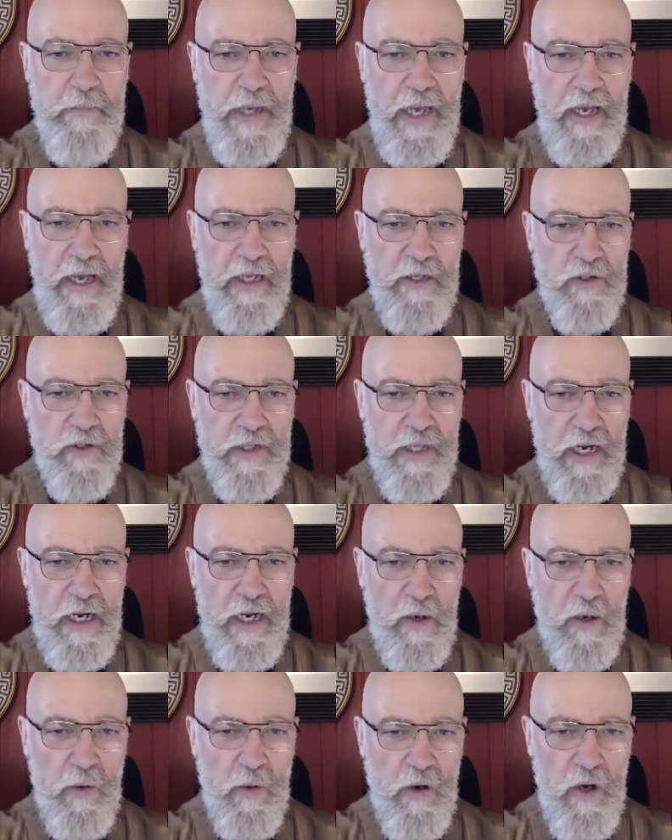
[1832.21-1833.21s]
page there
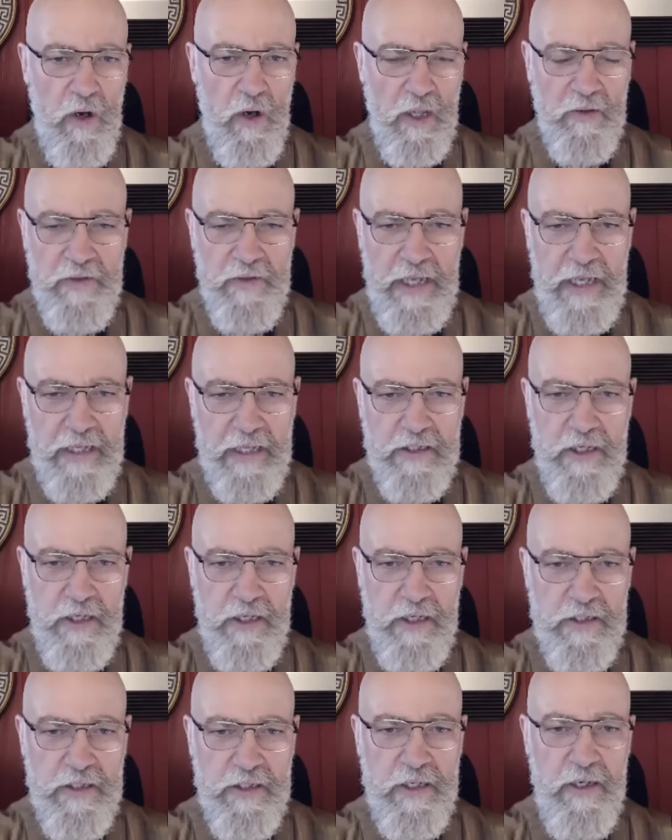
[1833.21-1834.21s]
where all of
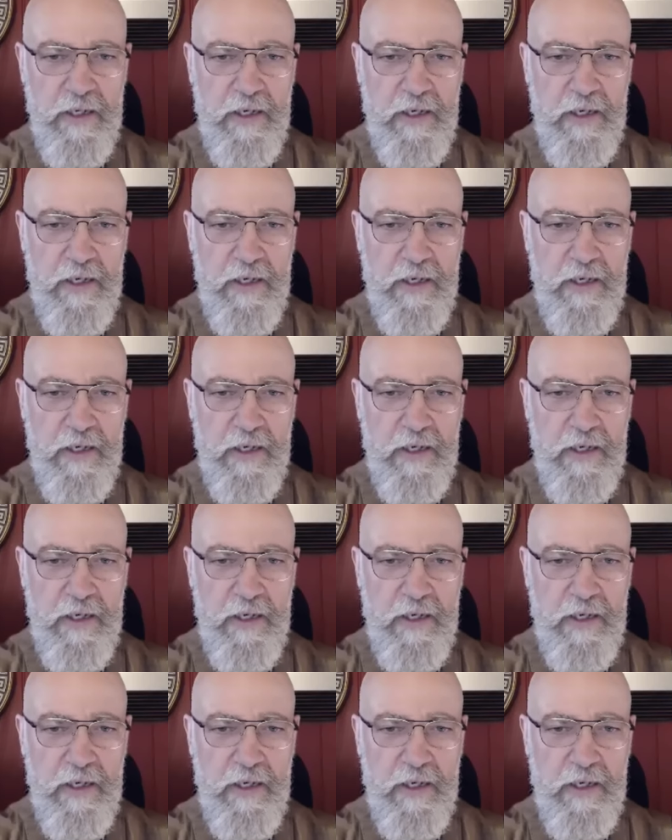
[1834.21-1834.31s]
Nancy's